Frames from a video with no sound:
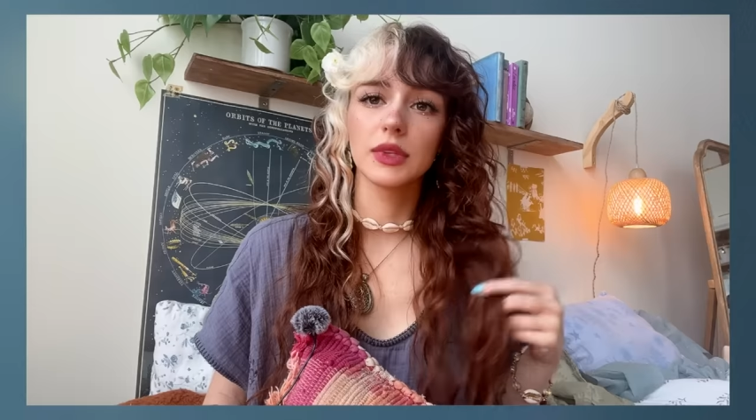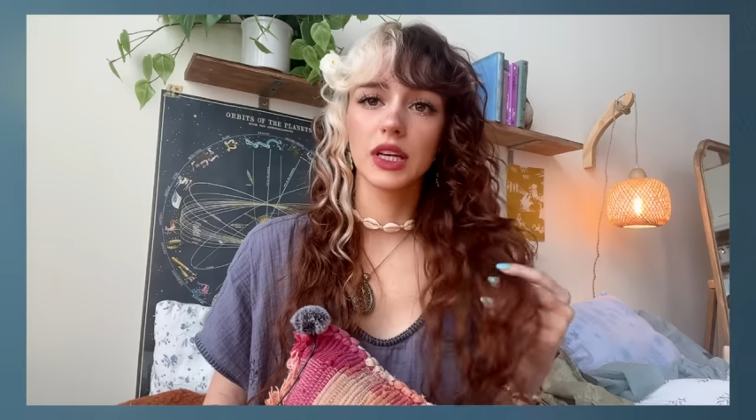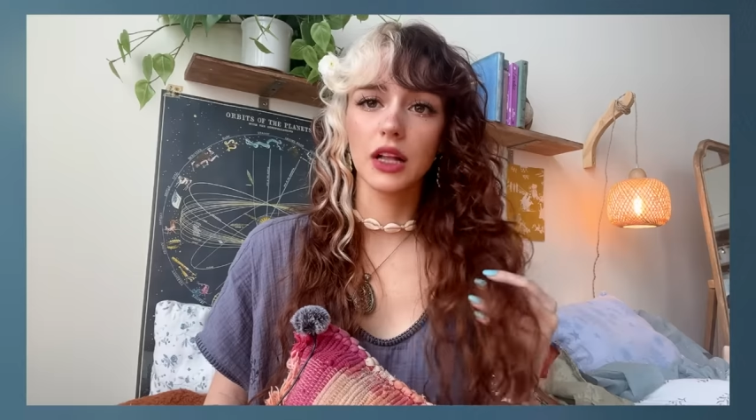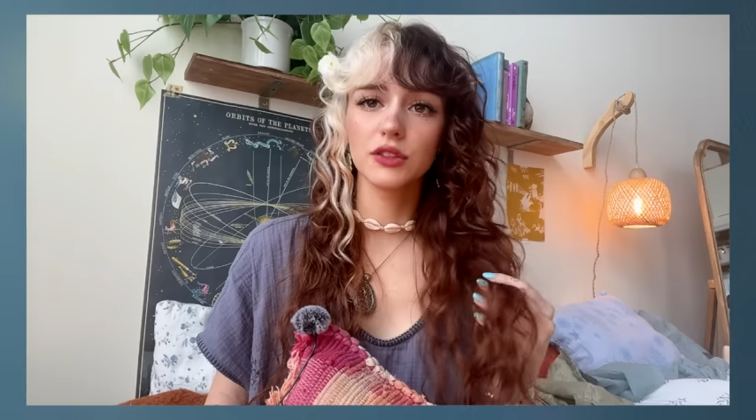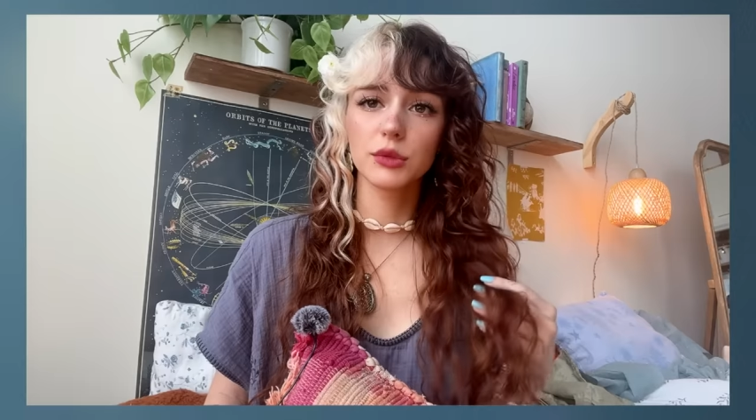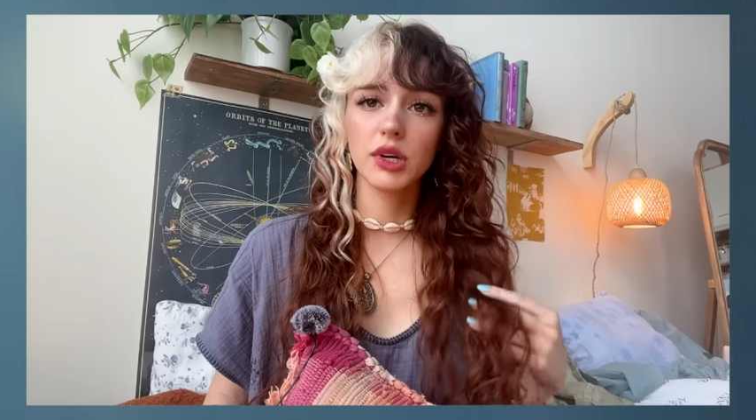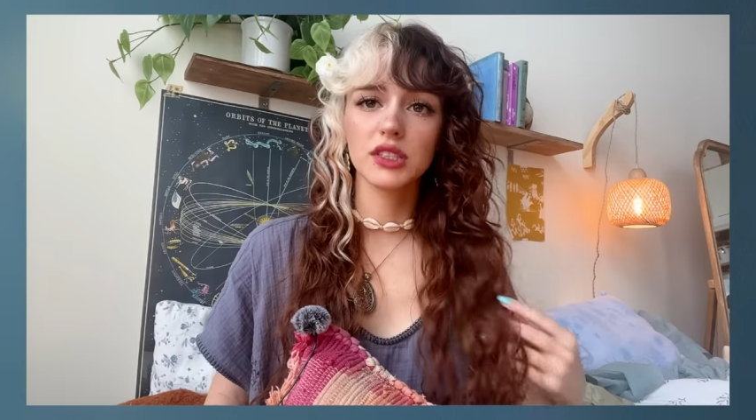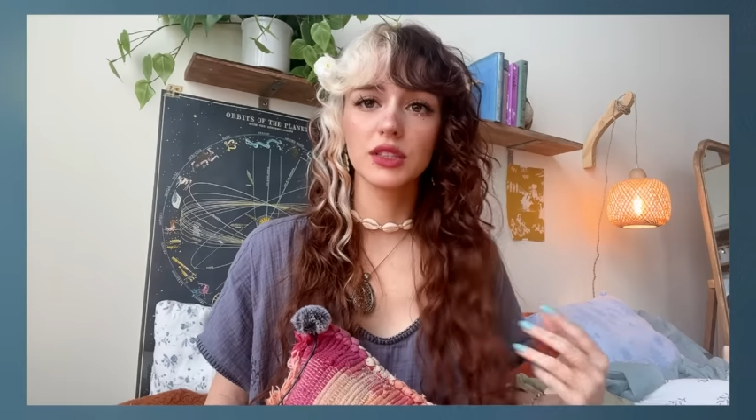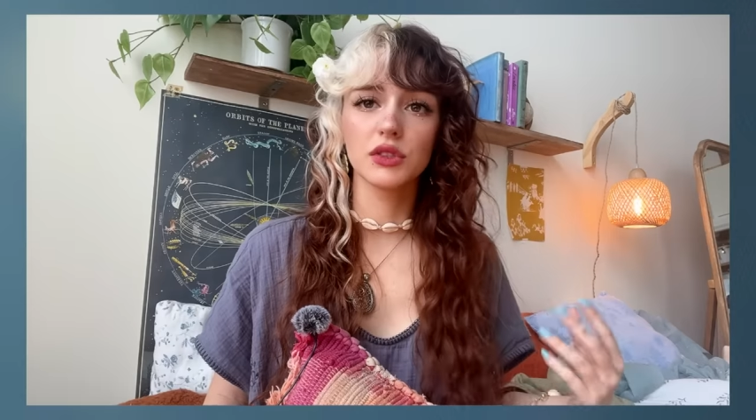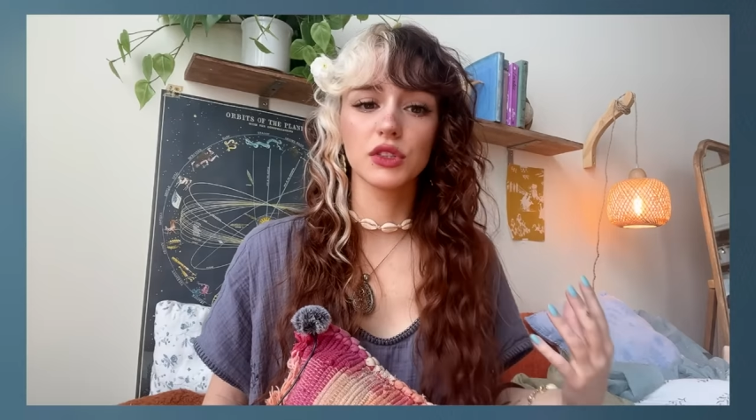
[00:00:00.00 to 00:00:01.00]
Color
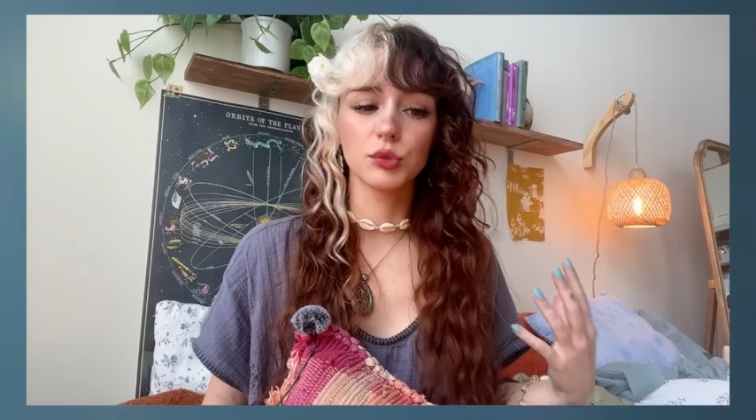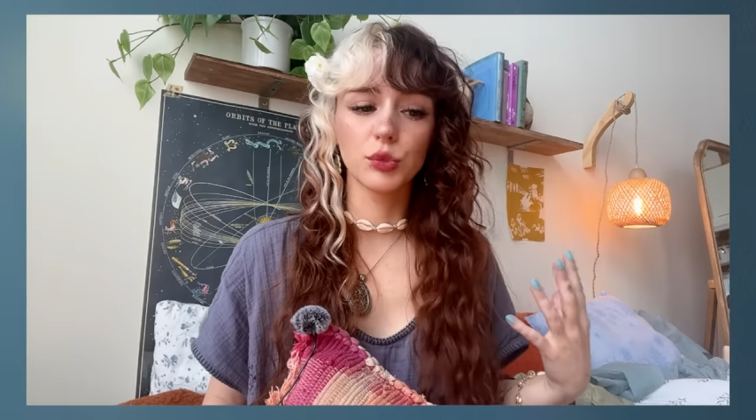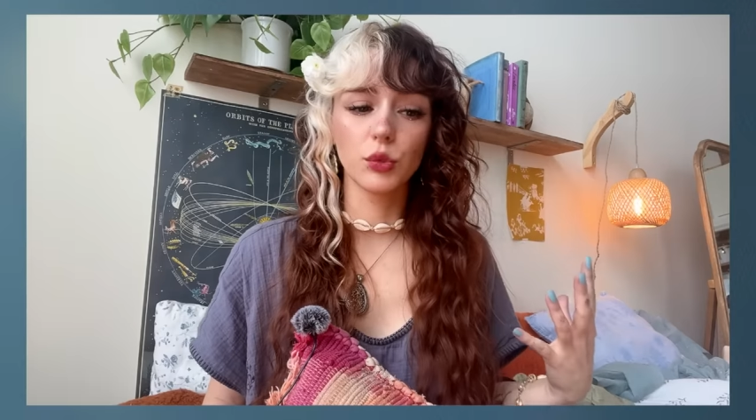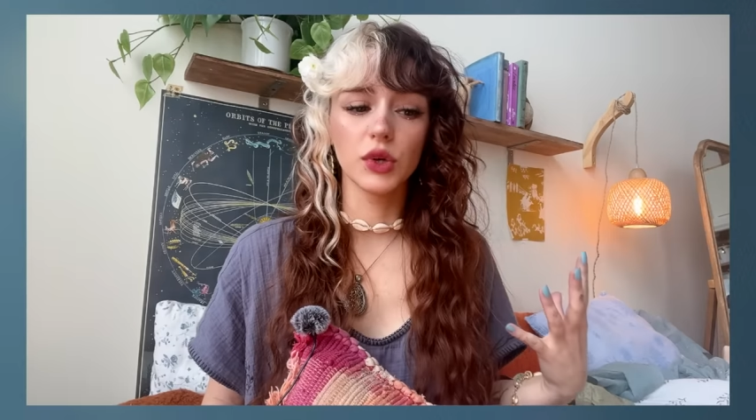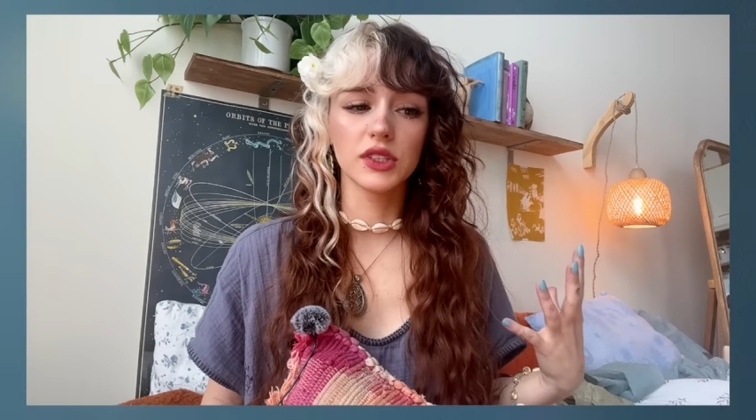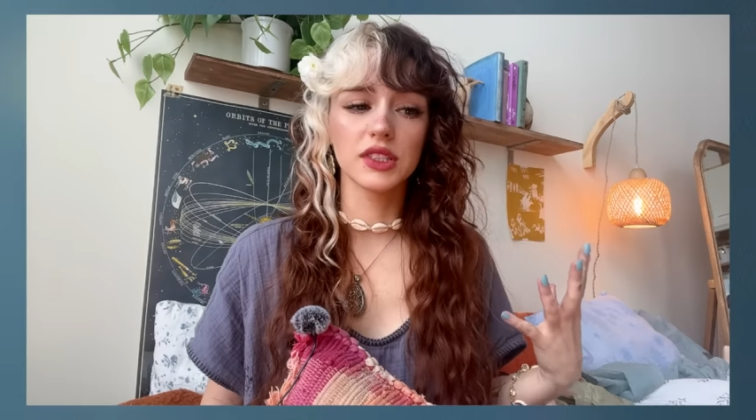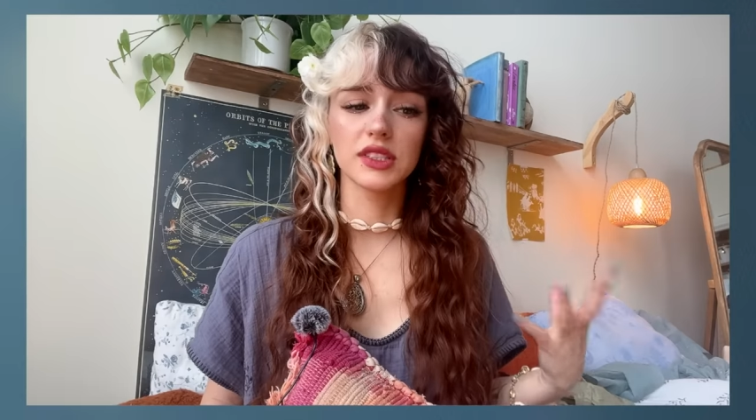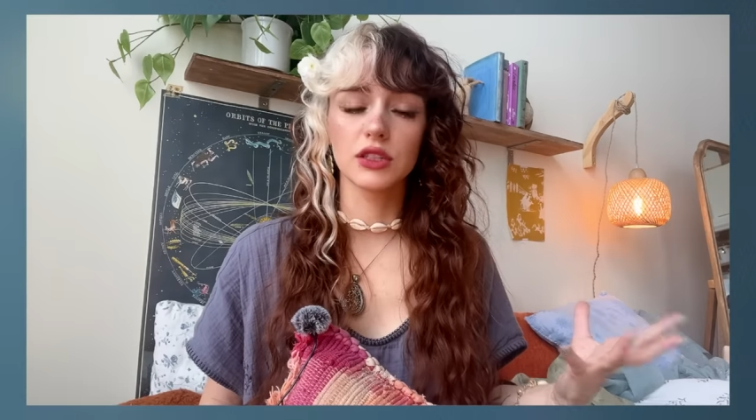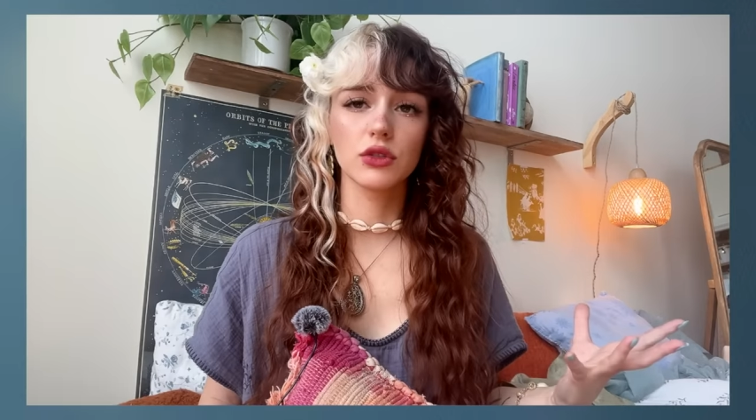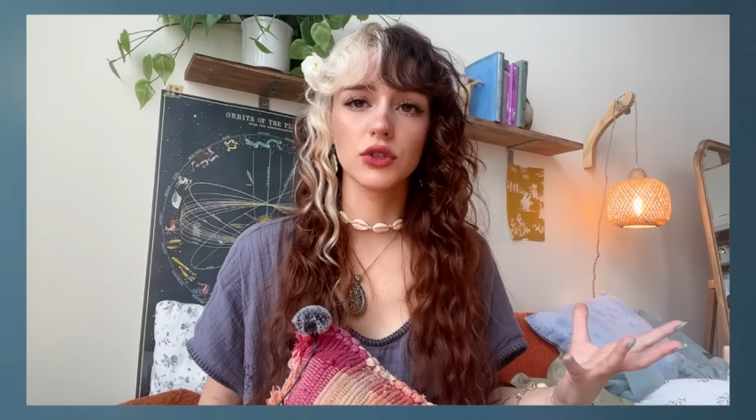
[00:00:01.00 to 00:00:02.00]
deposit was
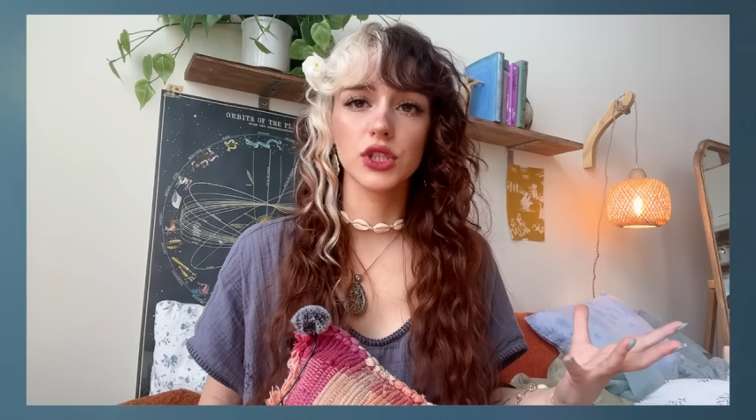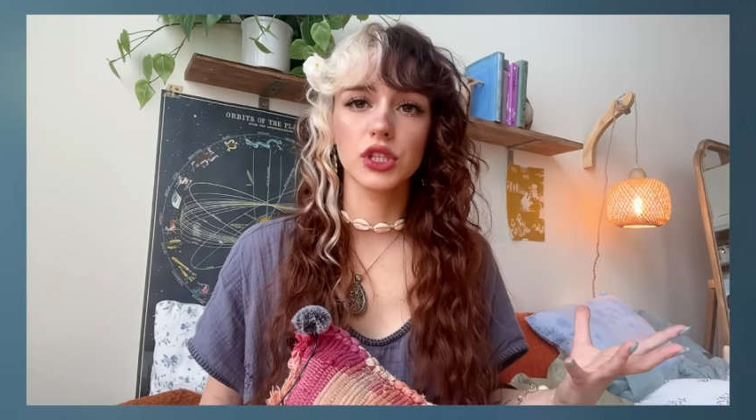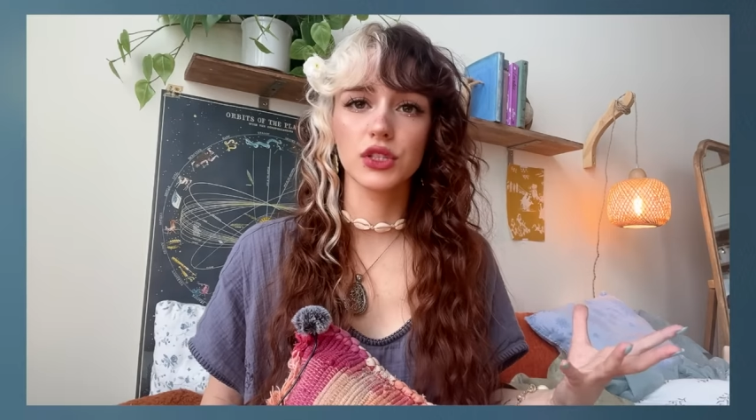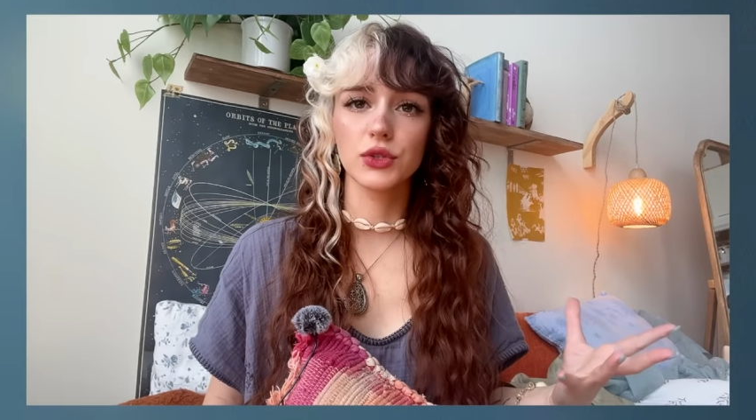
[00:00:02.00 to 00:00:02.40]
essentially just